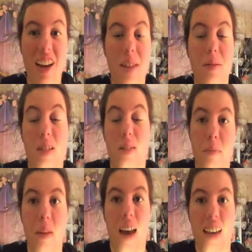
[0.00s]
Alright, so
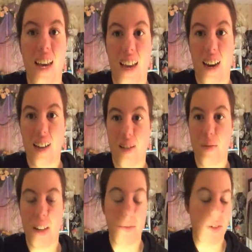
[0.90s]
I'm back, and I
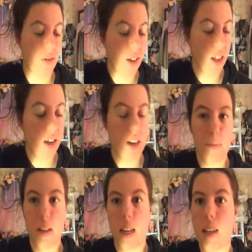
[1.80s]
just want to give a quick little
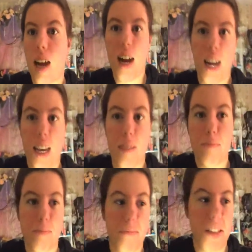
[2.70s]
update.
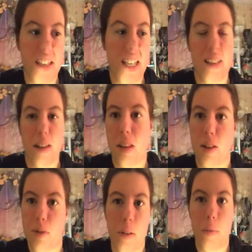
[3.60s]
I this has
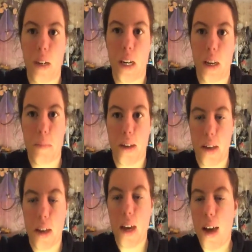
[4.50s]
nothing to do with reading,
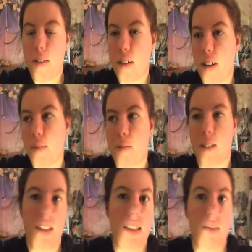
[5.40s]
but I figured I would
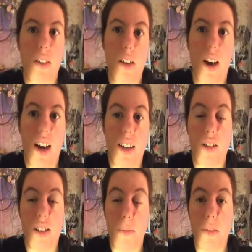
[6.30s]
put it in the video.
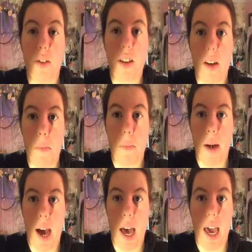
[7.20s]
I just uploaded
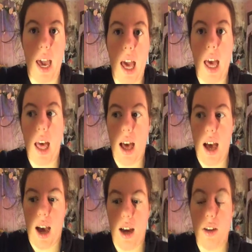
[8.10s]
my
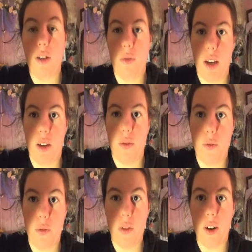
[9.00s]
uh, new
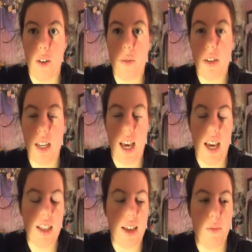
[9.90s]
video for
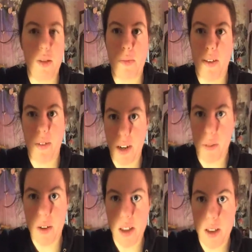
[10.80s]
today, and that was my
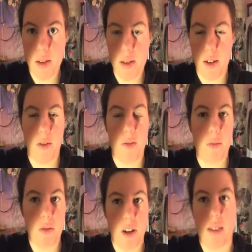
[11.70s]
Friday Reads,
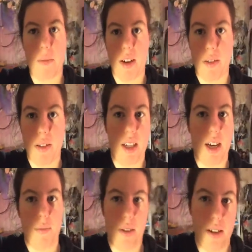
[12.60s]
so talking about
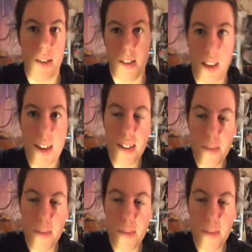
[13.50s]
everything I read since